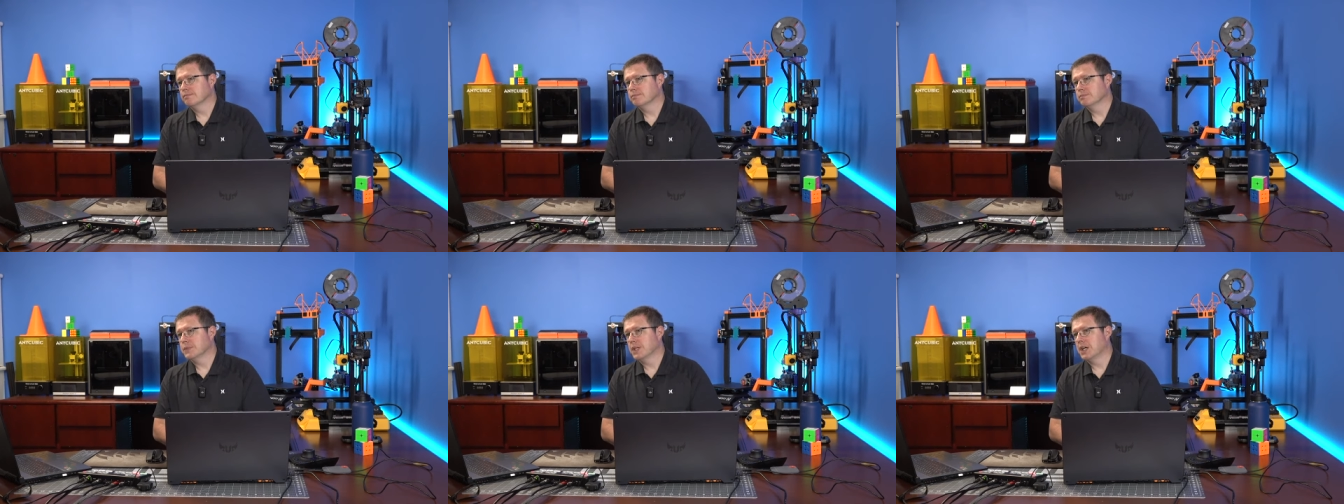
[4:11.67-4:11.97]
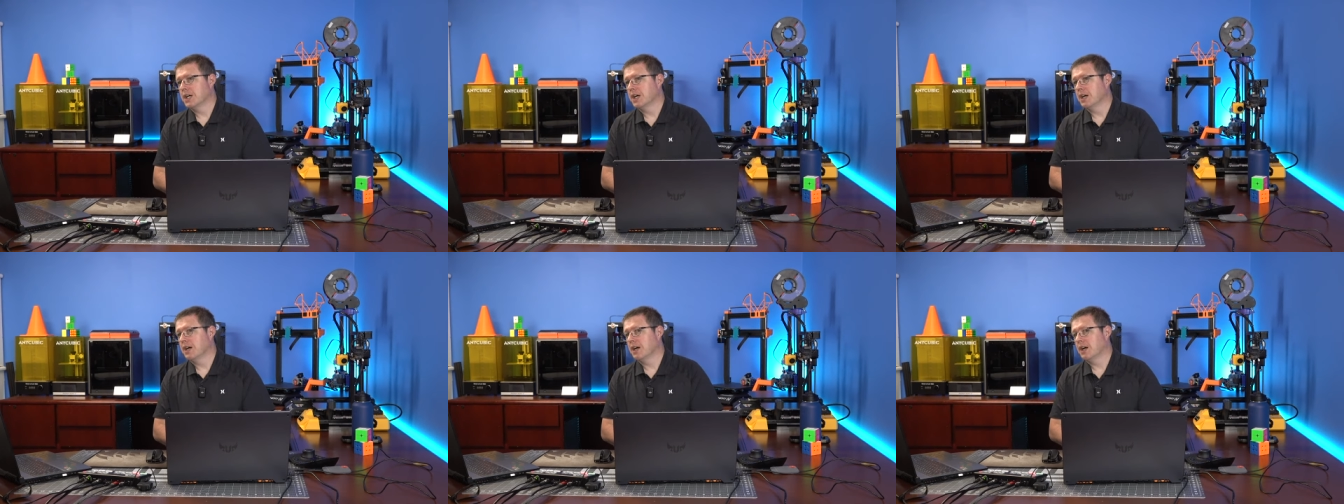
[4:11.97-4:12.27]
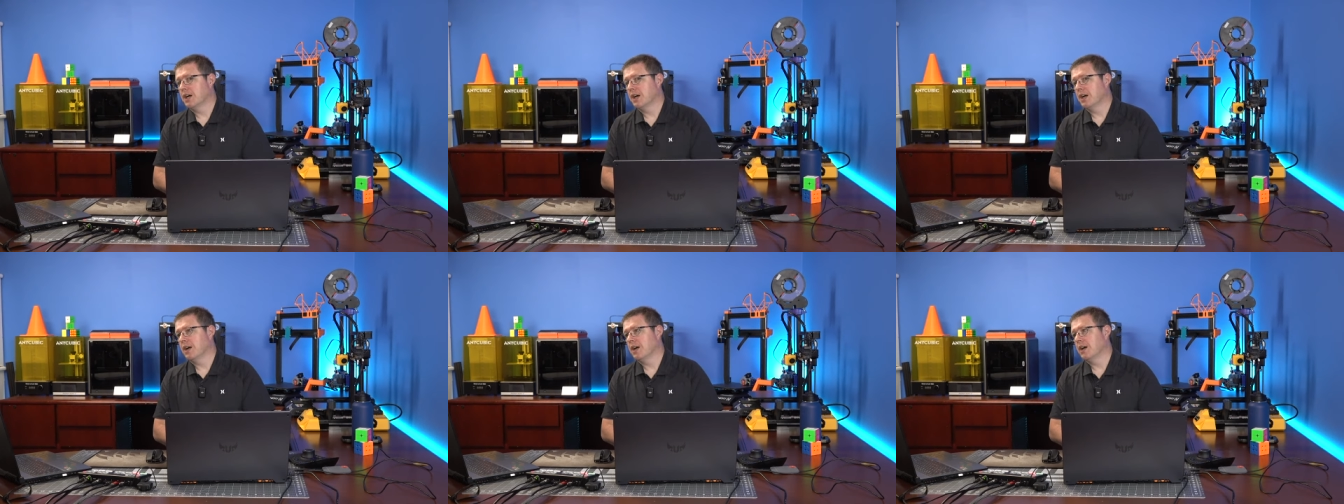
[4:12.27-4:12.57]
uh,
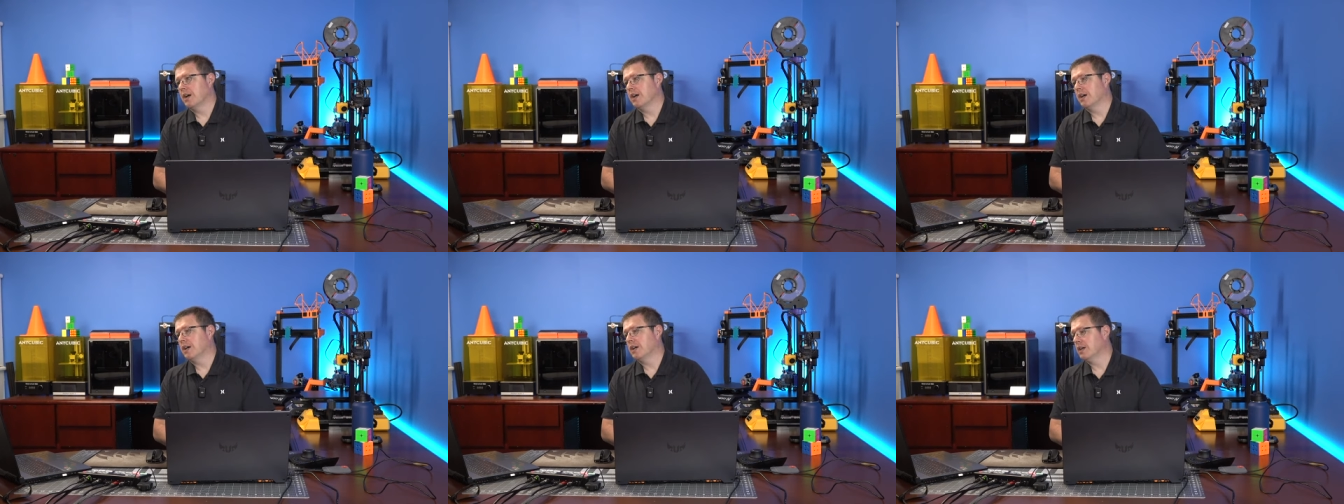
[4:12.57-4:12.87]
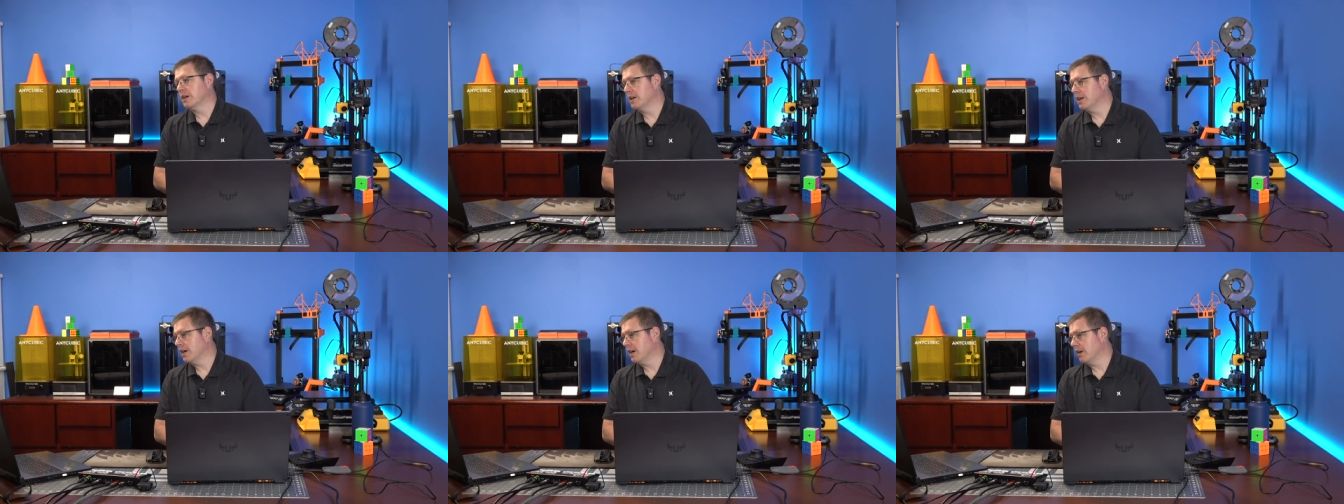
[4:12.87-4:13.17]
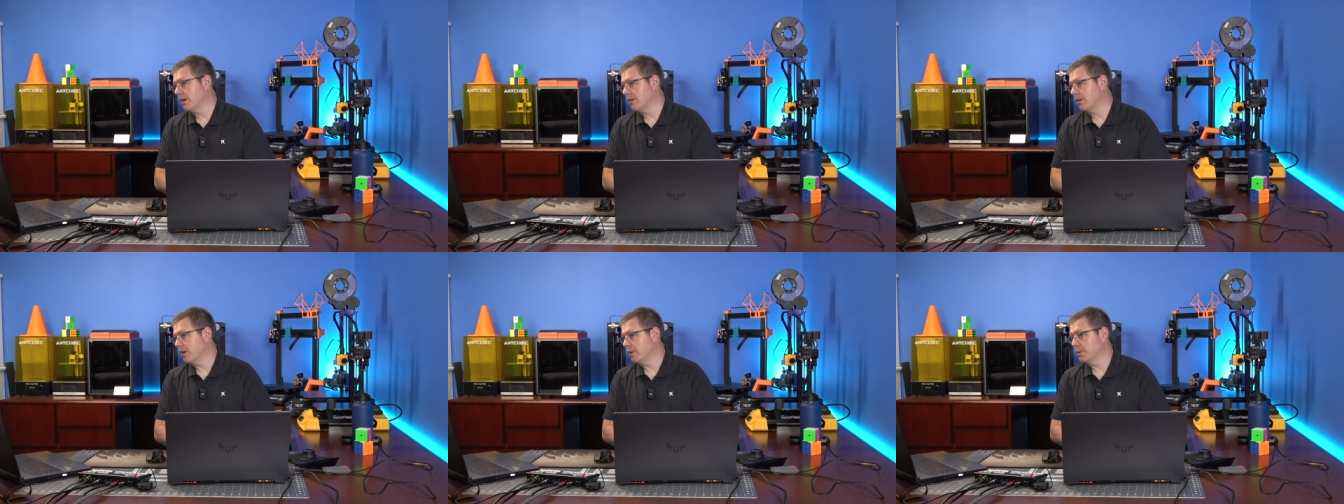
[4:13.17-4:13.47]
I
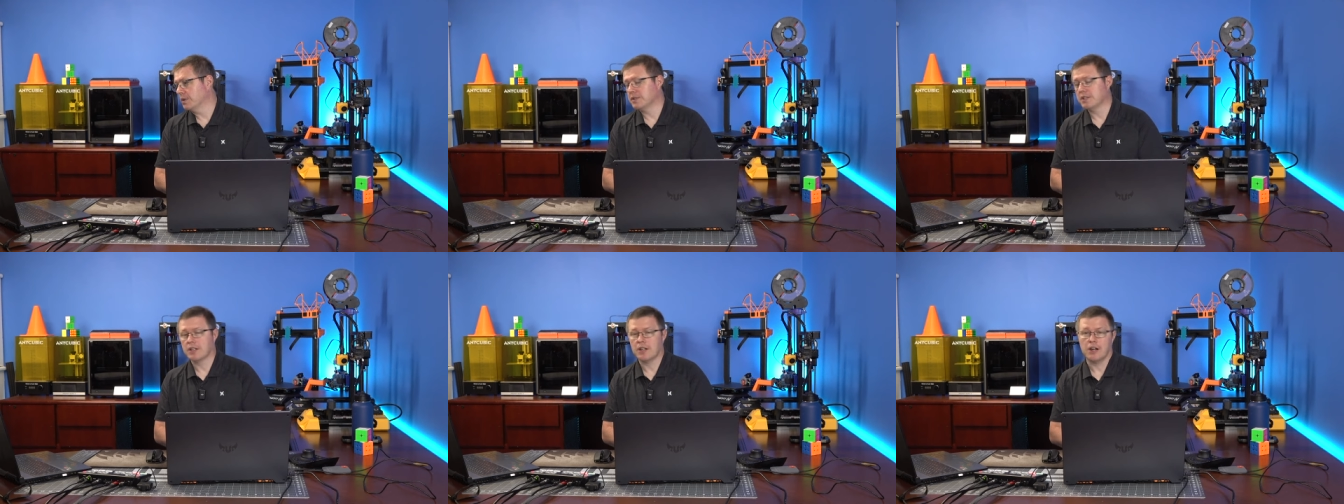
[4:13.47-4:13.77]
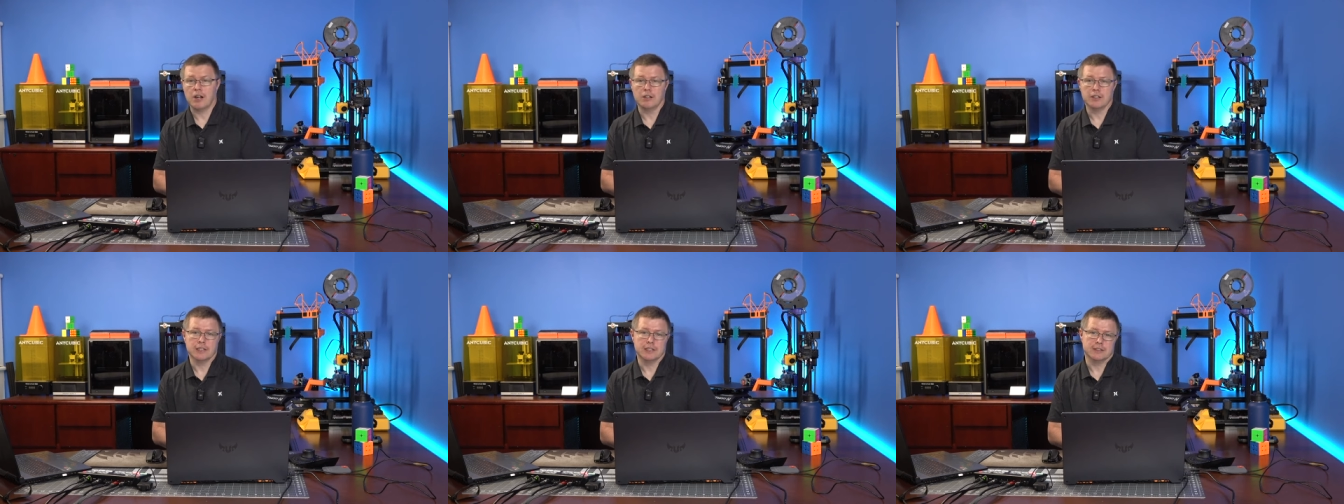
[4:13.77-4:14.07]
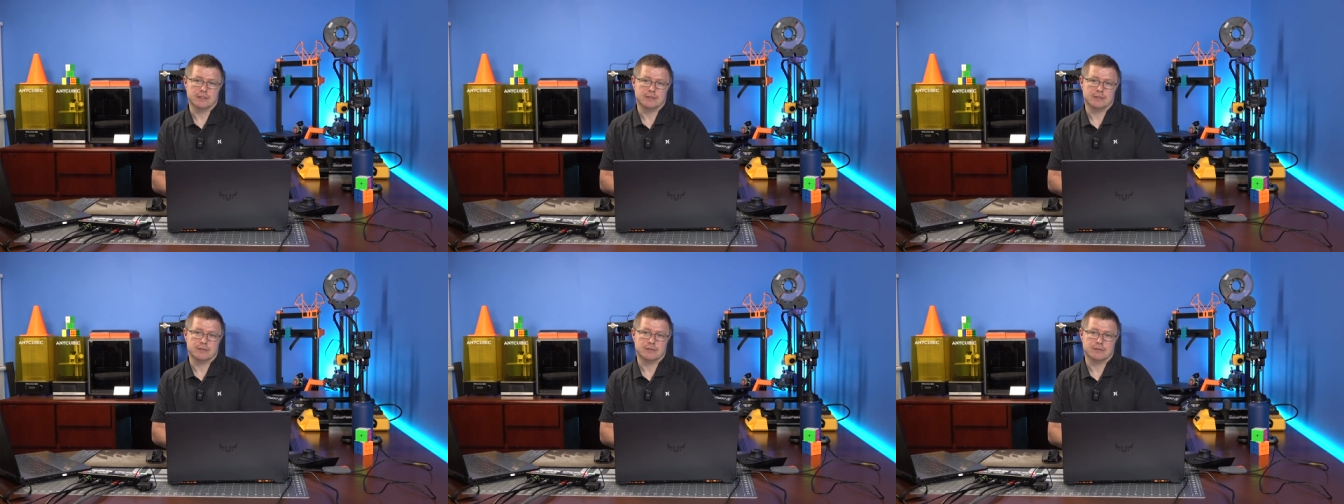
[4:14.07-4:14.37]
don't know what to call it.
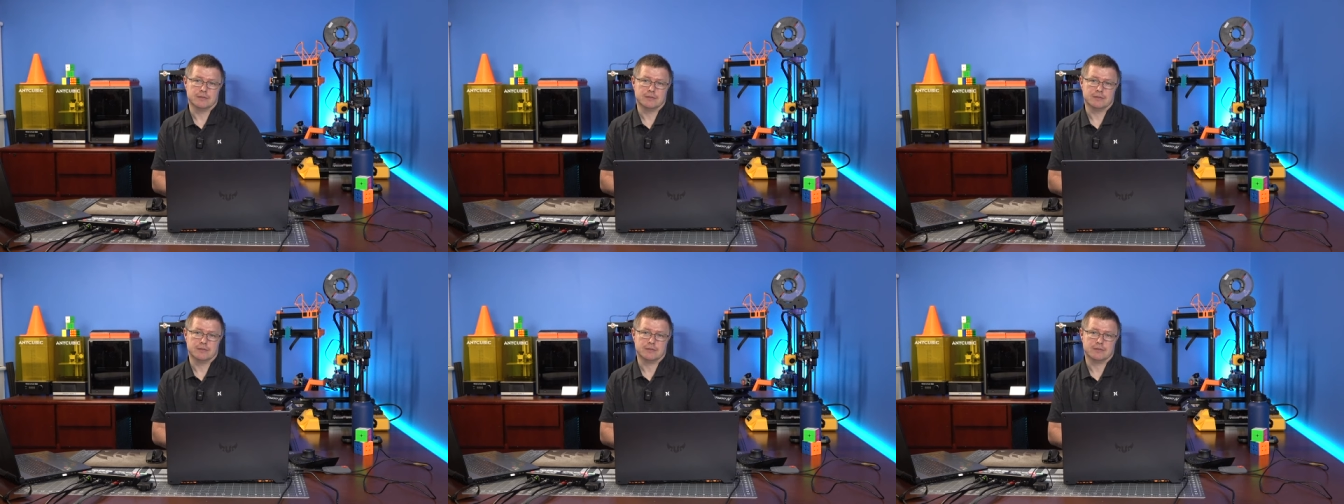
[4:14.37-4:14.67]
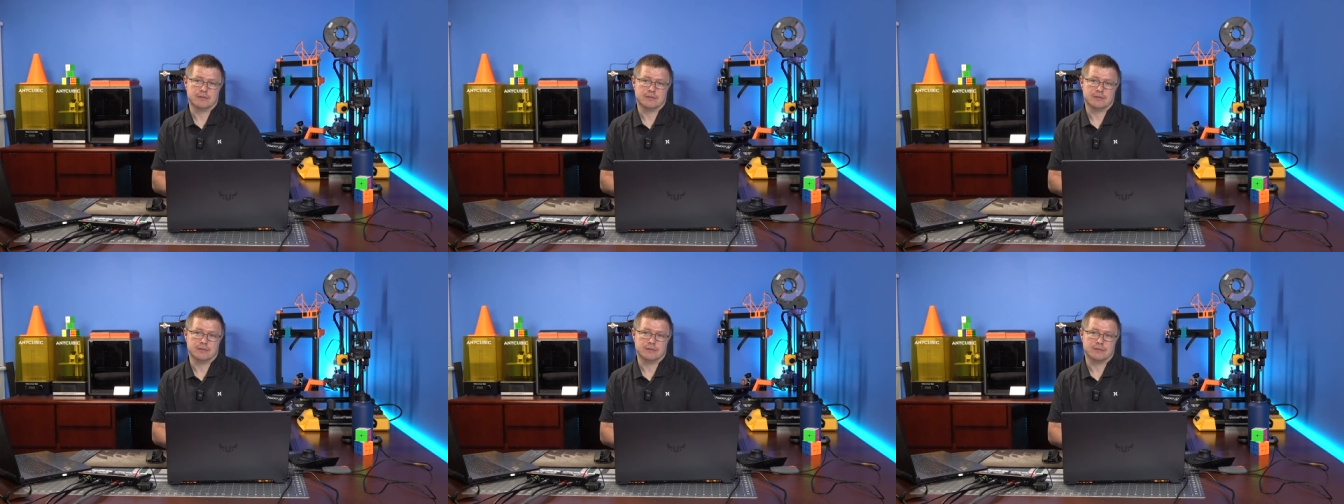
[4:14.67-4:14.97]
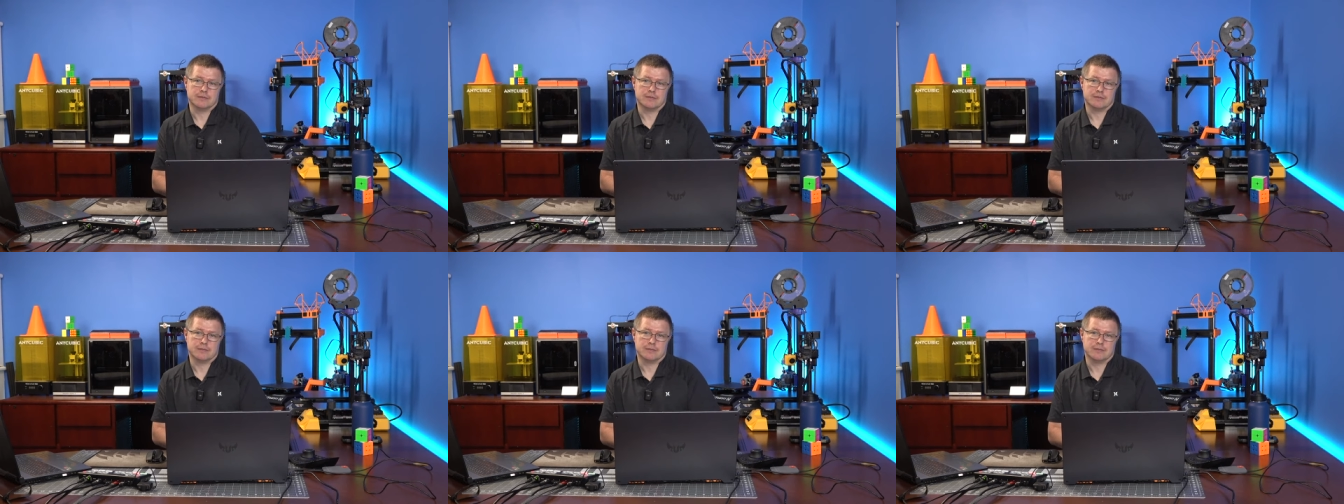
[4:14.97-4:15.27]

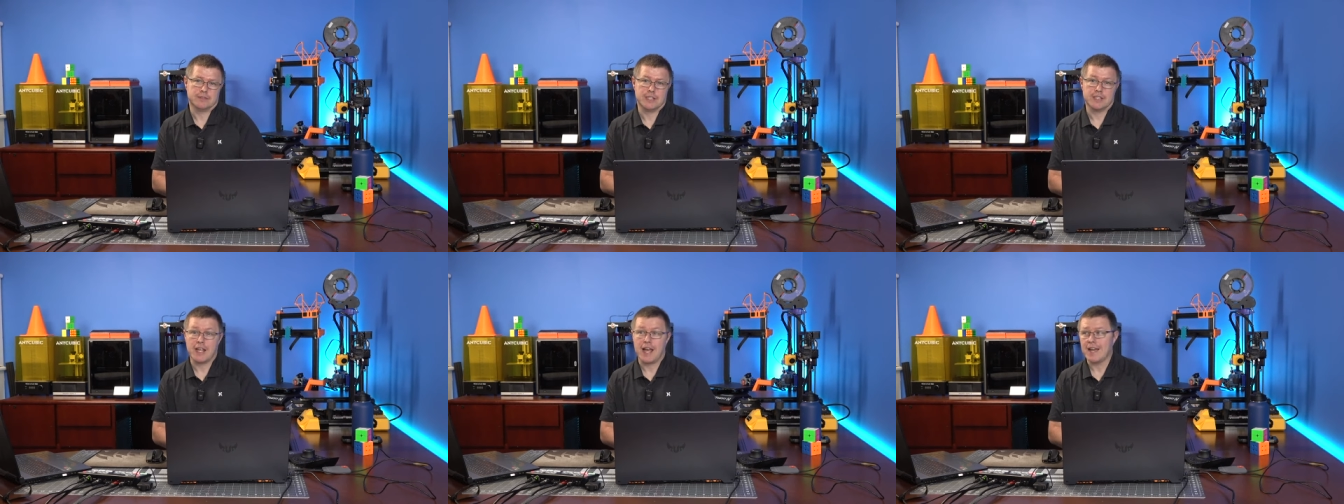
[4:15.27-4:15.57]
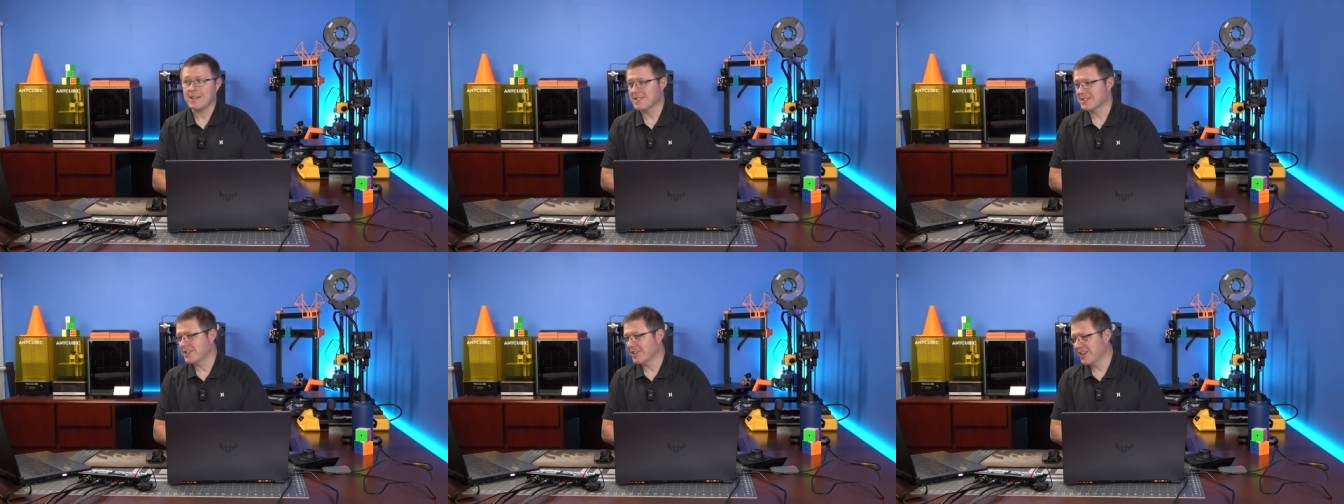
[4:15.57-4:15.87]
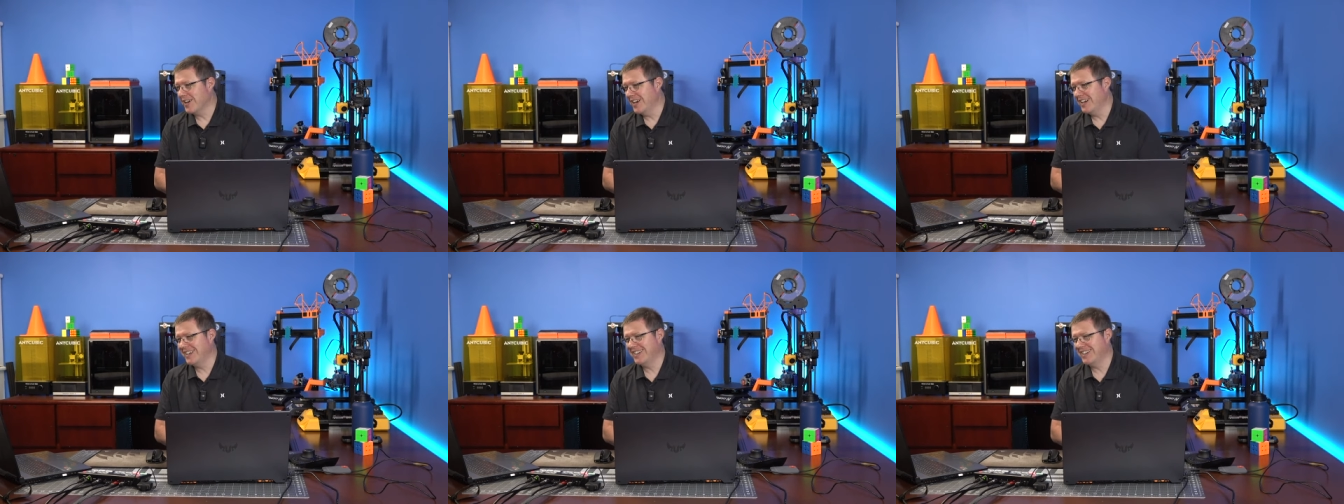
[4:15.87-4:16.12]
Disaster.